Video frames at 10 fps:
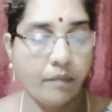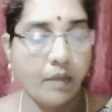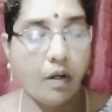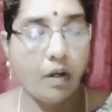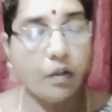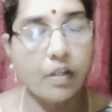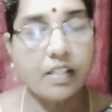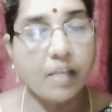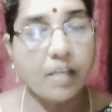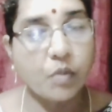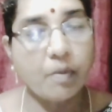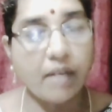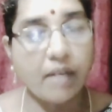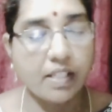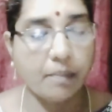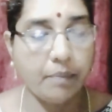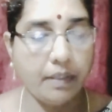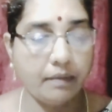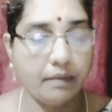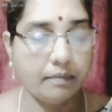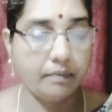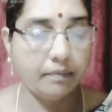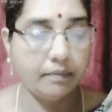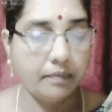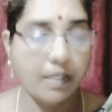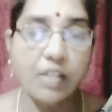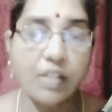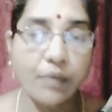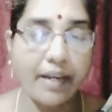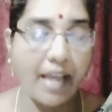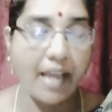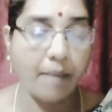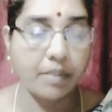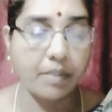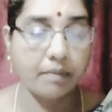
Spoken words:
Although it seems to be very simple, is very apt.